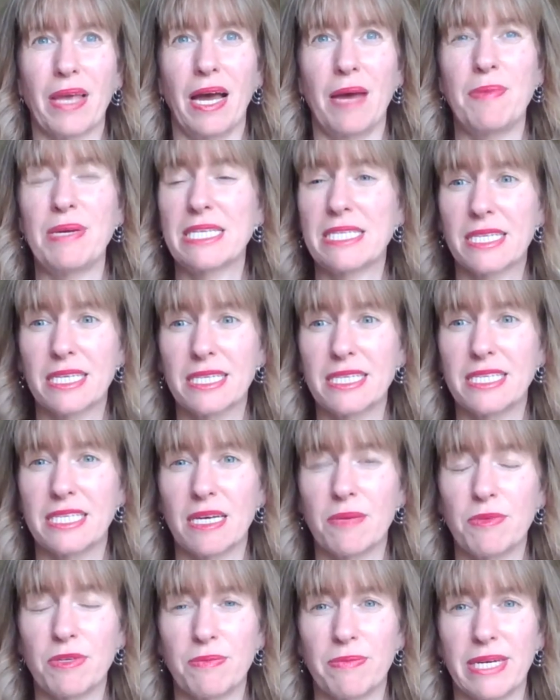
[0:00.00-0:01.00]
I basically
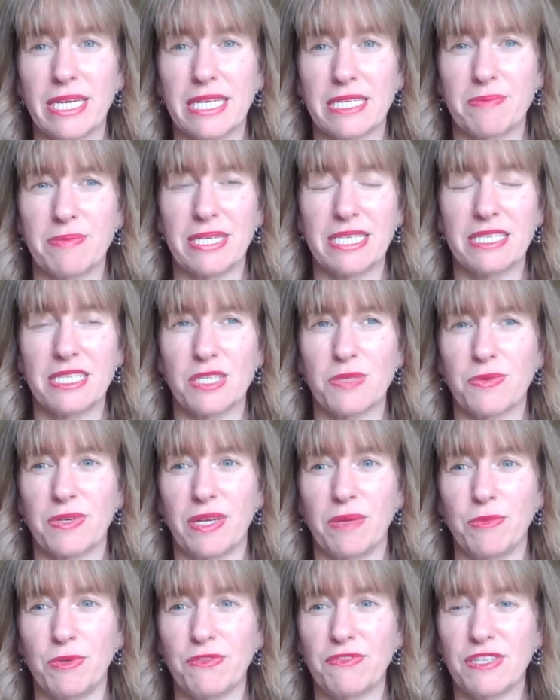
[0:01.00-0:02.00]
doubled my expenses when
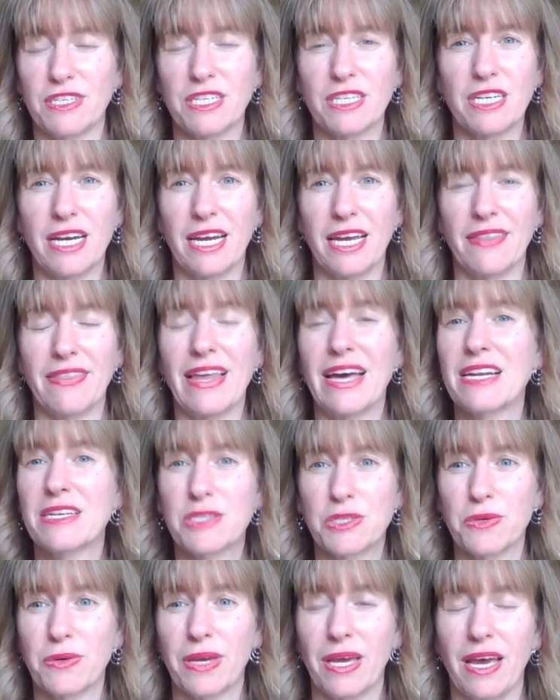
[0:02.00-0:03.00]
I moved here, and that
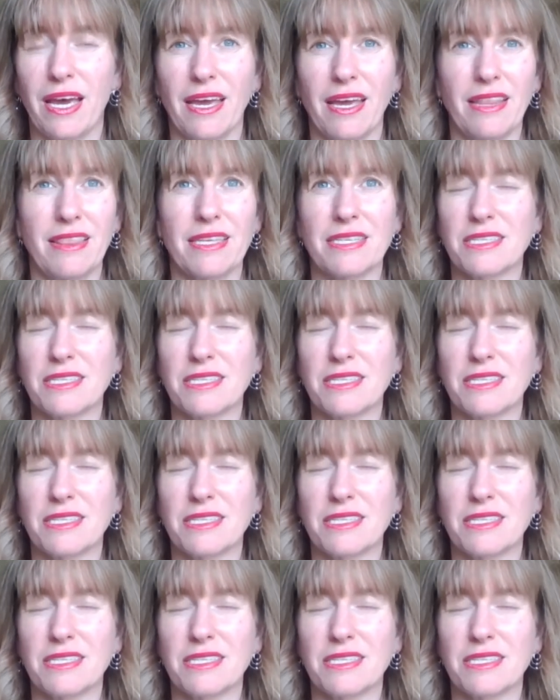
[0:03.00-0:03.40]
is okay.